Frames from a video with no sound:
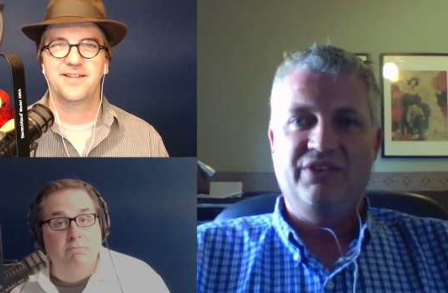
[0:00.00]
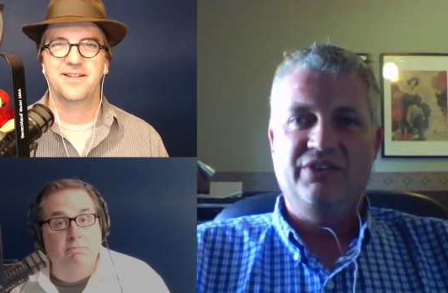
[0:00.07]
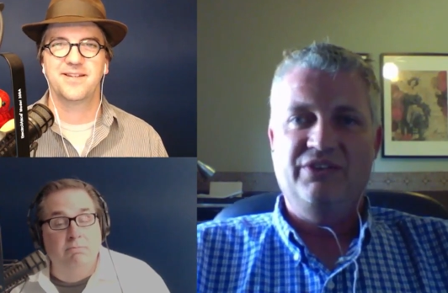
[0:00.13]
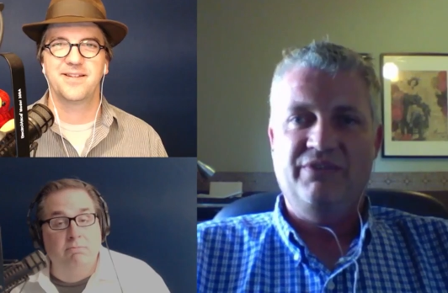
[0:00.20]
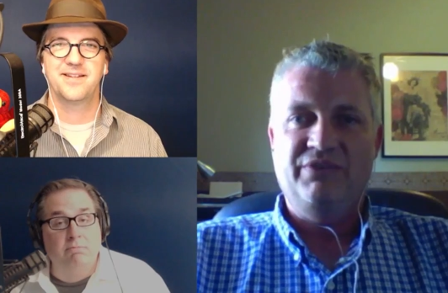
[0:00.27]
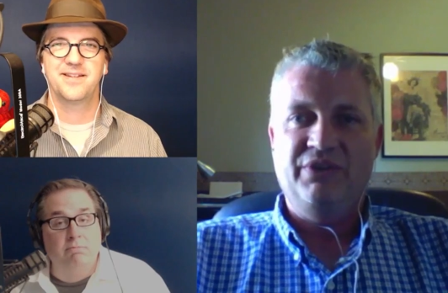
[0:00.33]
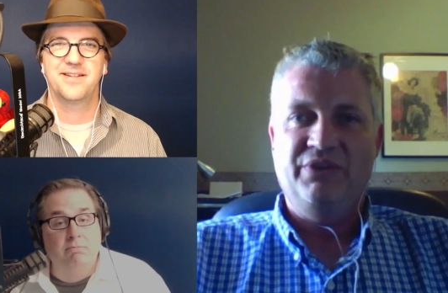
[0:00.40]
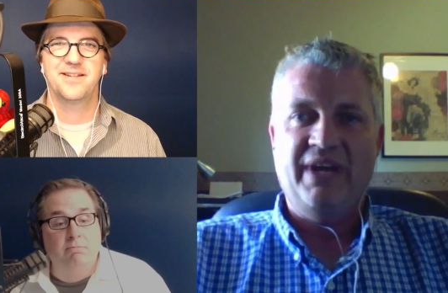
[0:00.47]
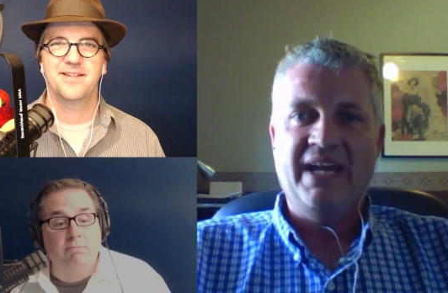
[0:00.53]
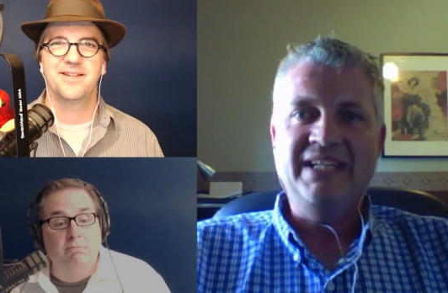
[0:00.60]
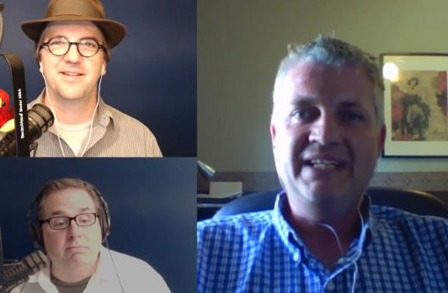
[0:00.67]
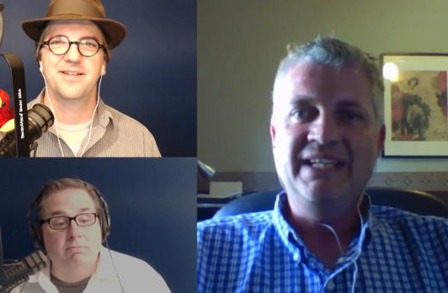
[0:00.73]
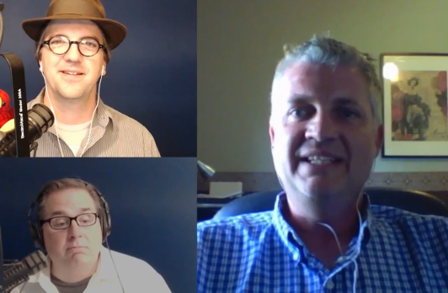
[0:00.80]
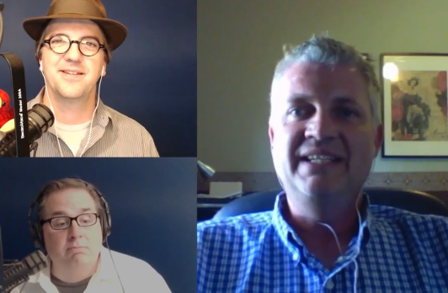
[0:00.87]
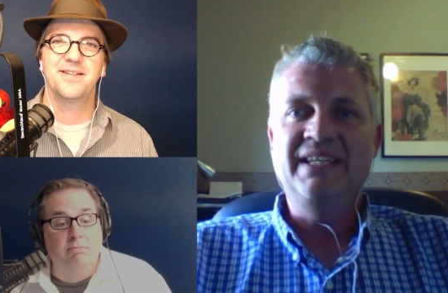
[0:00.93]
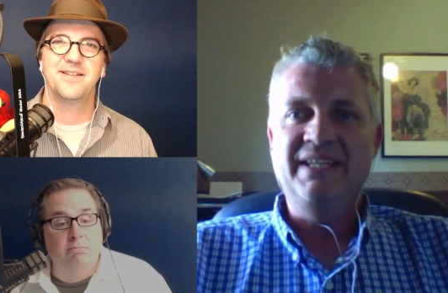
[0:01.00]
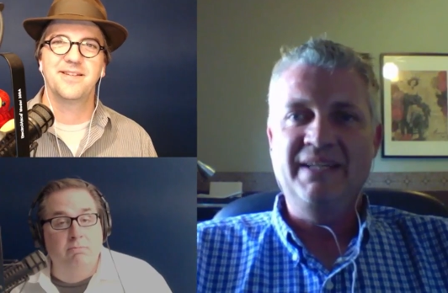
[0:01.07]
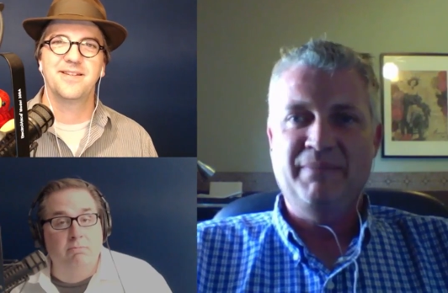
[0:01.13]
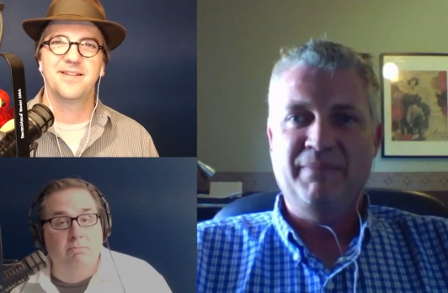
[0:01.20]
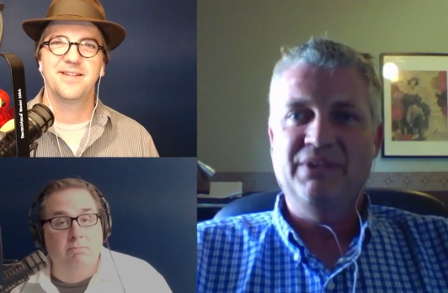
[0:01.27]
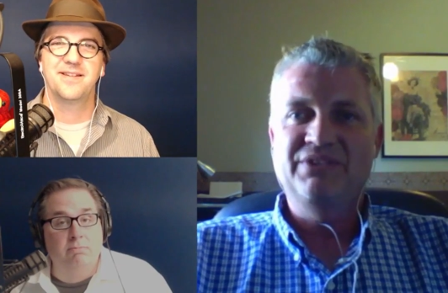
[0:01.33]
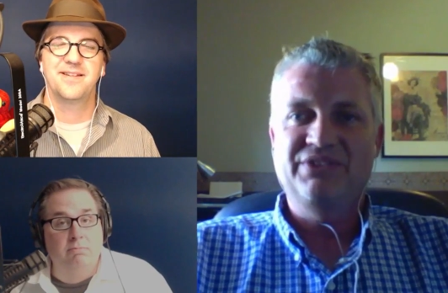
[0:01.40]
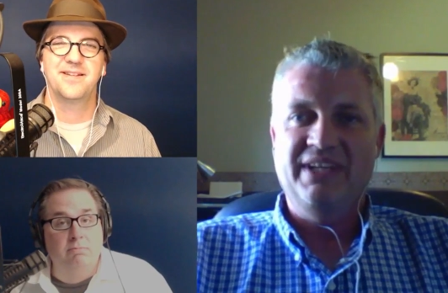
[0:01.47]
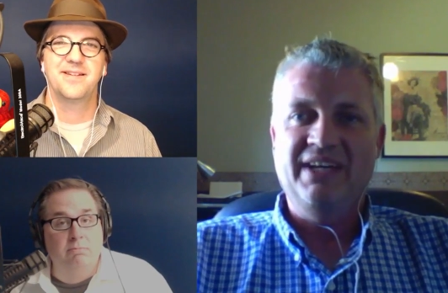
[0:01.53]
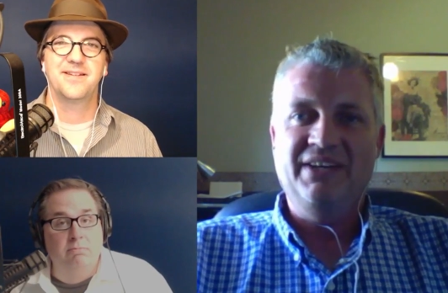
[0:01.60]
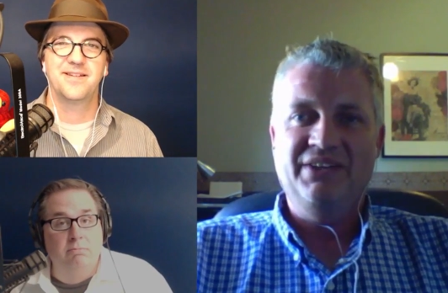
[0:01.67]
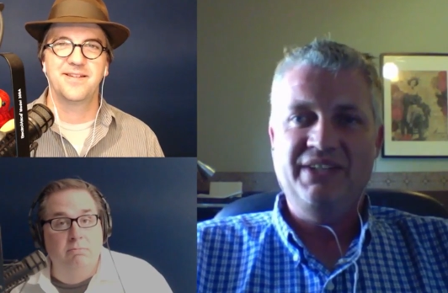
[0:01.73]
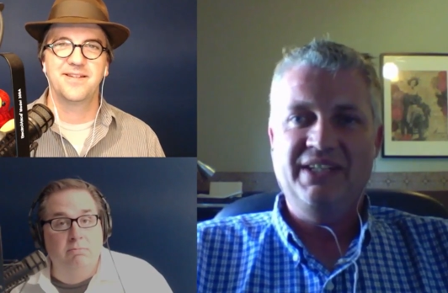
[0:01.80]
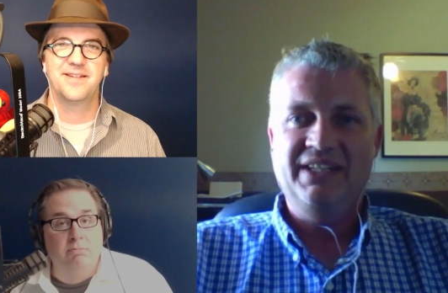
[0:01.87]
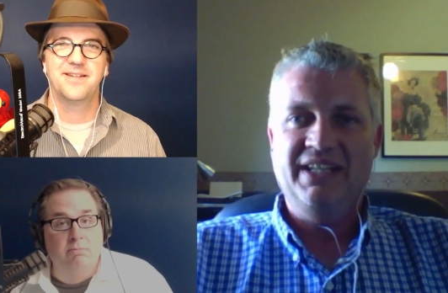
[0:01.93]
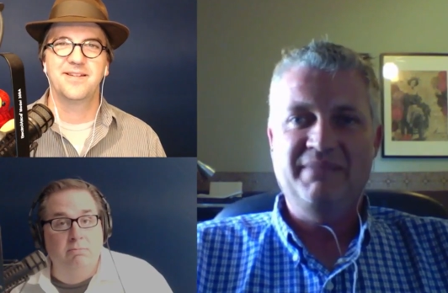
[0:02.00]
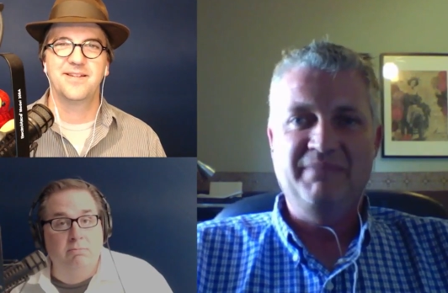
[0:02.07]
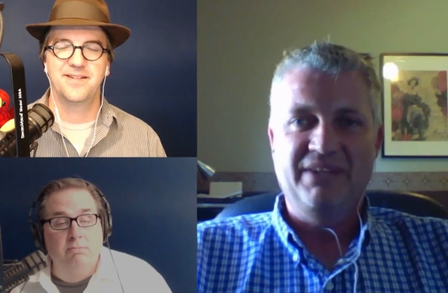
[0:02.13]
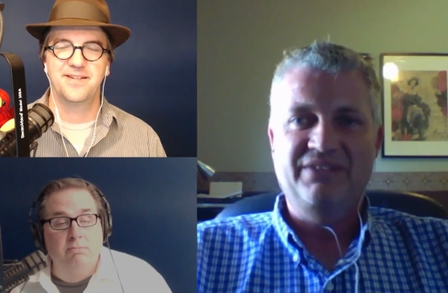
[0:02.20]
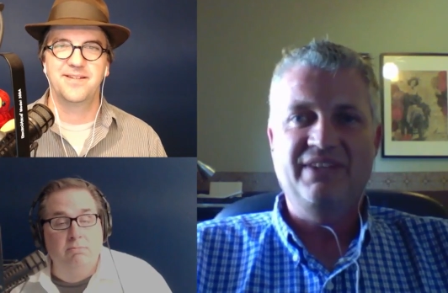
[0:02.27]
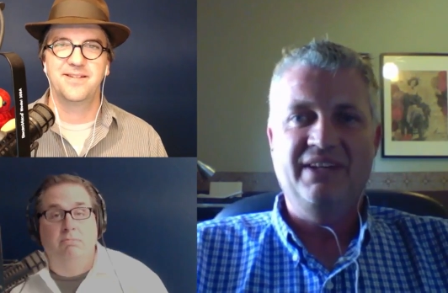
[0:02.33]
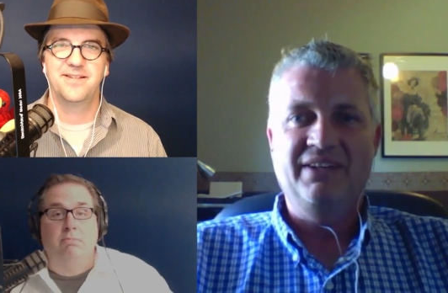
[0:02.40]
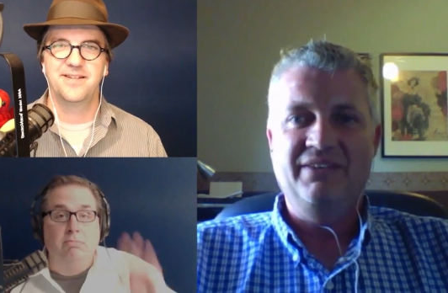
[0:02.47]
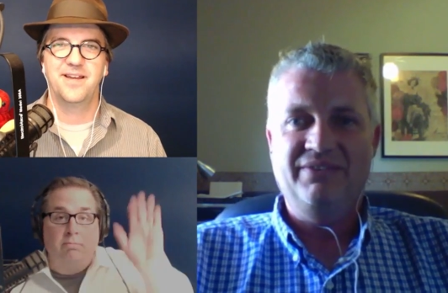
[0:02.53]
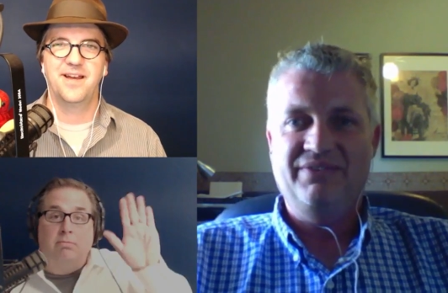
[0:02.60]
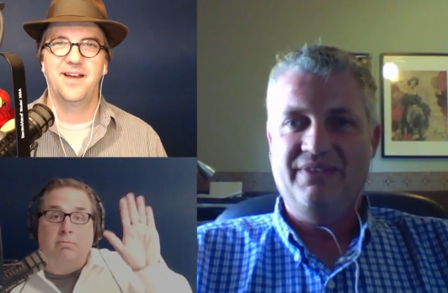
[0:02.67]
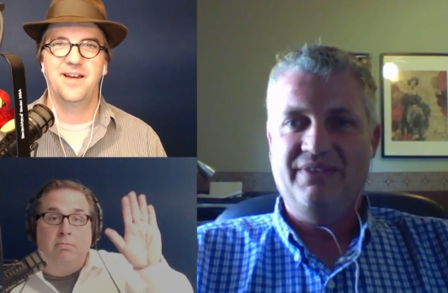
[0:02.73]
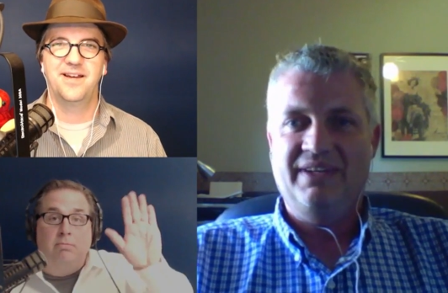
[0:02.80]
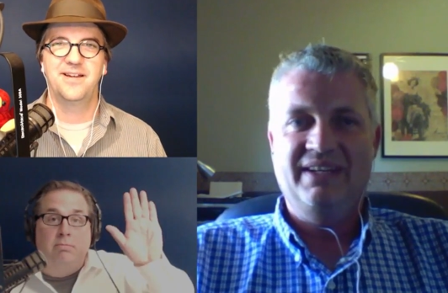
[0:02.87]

Speaker 1: is if you're ADD personality like myself, uh-huh.